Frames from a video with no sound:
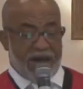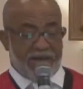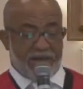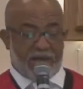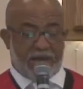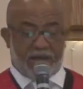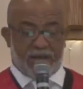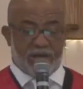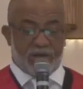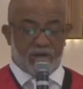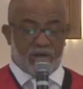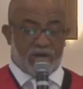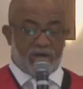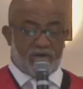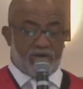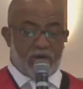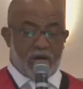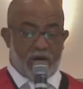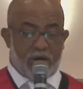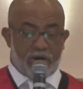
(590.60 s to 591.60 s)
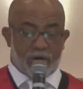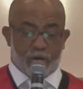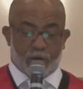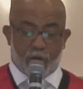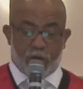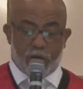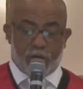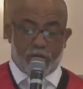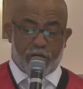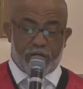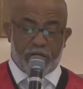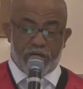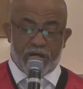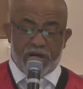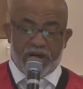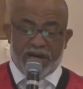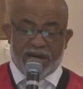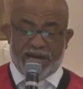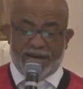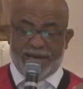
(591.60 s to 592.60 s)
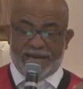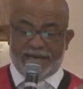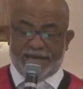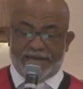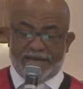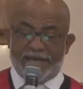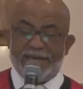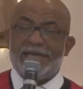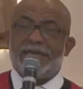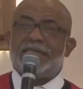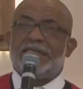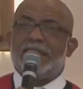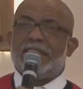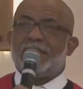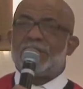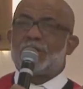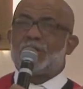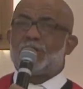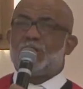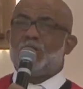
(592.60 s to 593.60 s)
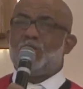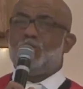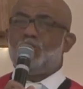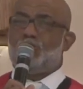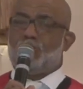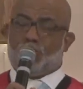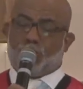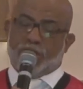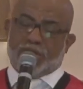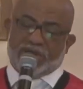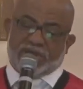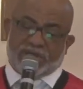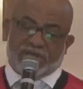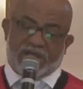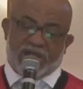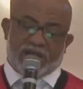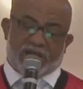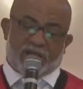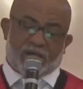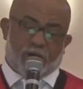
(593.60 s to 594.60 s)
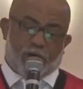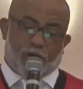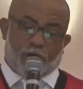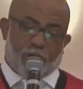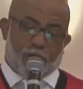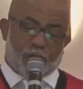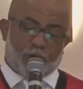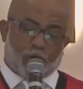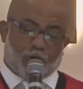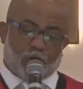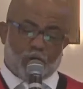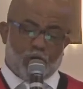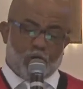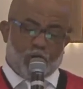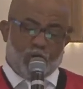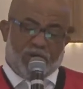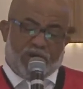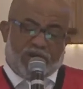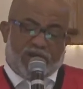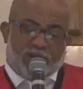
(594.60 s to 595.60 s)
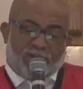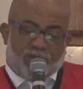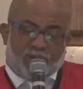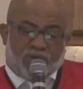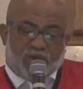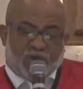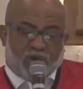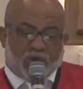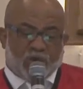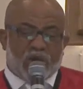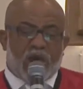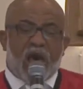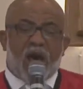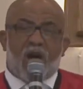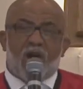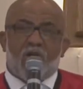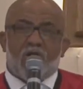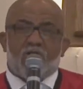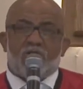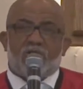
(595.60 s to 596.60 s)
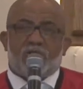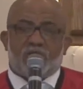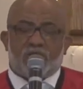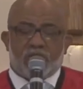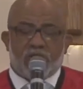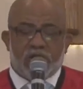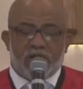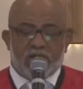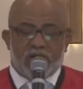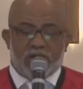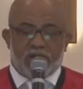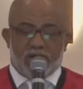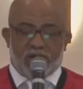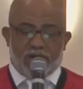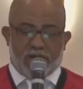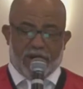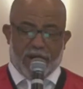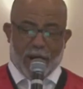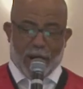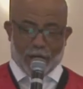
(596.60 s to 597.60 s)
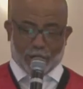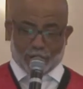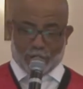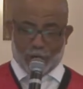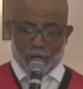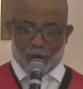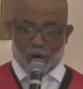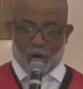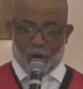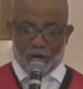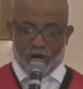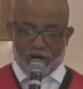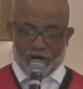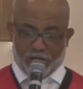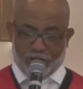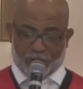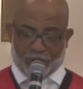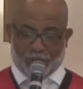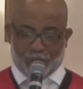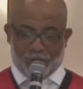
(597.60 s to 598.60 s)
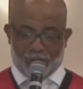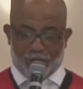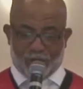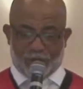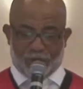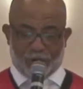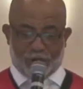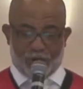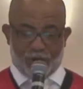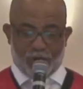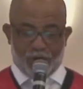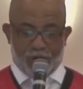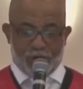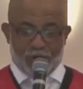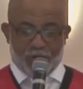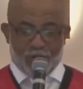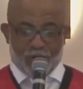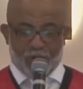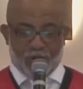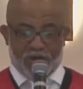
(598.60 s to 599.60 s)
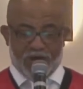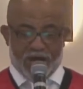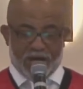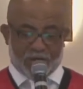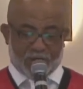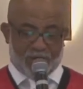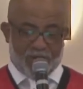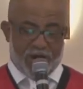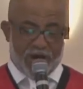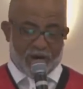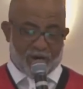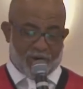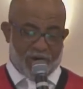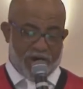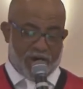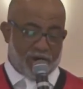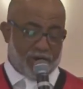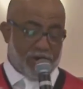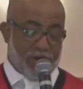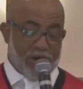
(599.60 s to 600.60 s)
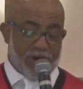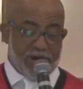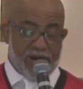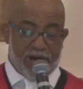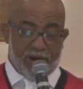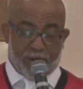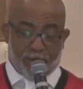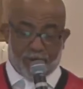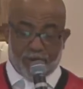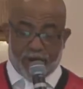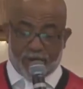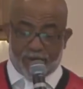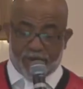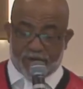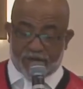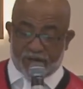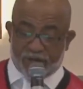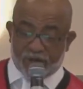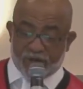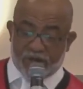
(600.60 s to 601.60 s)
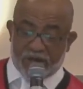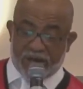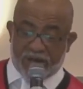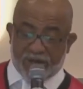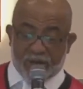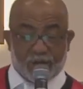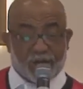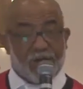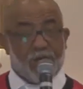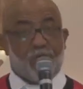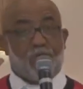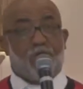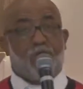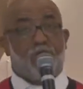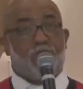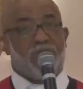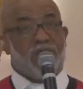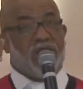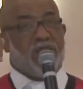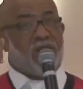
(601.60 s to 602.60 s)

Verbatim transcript: the cleansing of God's word. He did this to present her to himself as a glorious church without spot, wrinkle, or any other blemish. Instead, she will be